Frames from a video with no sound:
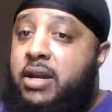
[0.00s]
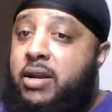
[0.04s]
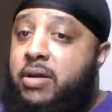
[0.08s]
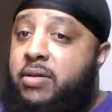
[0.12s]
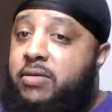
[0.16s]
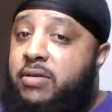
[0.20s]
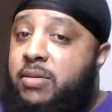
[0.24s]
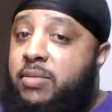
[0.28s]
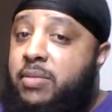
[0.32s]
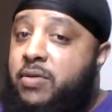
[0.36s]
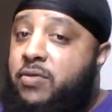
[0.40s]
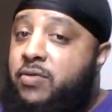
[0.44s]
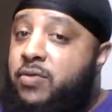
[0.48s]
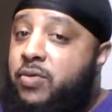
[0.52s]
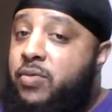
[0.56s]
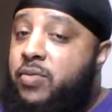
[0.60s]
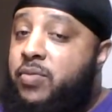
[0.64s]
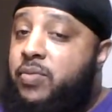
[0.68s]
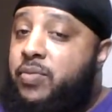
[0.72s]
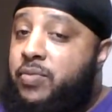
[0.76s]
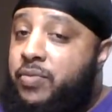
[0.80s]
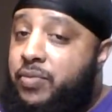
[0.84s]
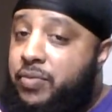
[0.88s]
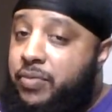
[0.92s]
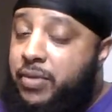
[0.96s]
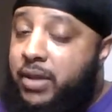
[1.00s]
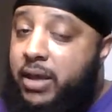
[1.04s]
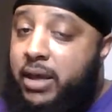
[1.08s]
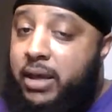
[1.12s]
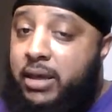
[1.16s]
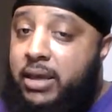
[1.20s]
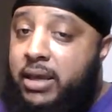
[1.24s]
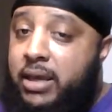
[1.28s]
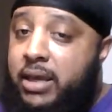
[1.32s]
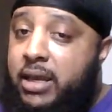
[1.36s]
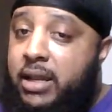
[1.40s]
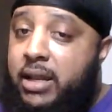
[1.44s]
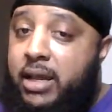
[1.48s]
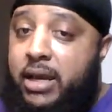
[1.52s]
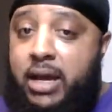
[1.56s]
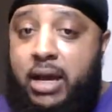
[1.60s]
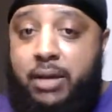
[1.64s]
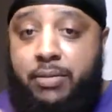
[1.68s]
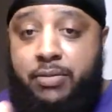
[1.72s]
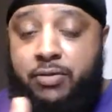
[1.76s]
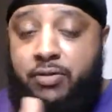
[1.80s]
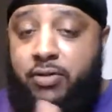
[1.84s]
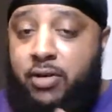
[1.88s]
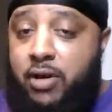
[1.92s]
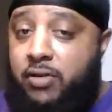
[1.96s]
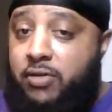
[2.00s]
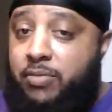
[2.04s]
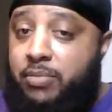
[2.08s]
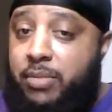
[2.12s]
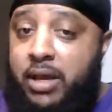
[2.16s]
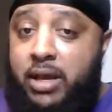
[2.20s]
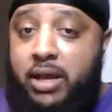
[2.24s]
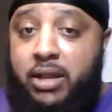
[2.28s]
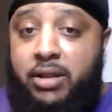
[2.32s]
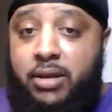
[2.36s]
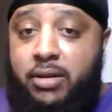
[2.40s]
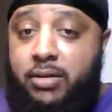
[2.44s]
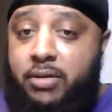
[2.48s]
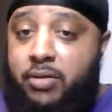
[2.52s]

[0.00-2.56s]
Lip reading: some of them, again, like I was talking to